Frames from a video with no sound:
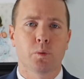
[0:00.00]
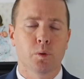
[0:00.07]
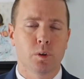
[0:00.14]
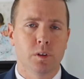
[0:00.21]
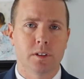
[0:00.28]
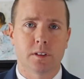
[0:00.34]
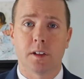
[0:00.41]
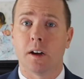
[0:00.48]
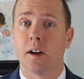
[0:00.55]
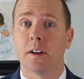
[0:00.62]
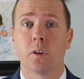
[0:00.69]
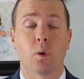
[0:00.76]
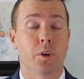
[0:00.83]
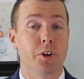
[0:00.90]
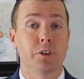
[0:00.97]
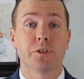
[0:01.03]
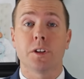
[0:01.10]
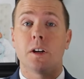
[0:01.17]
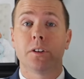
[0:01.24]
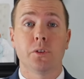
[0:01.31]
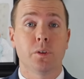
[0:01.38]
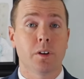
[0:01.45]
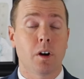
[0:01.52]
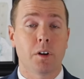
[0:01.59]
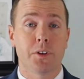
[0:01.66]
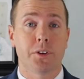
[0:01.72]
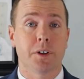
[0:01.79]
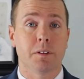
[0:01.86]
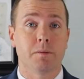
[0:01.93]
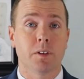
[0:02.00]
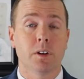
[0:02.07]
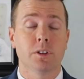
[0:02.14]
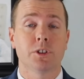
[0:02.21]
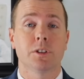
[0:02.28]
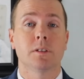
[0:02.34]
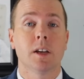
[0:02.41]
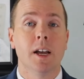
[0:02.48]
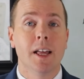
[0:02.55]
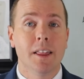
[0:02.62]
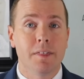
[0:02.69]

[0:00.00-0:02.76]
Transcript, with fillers: rule is done, or you're done doing all your conversions,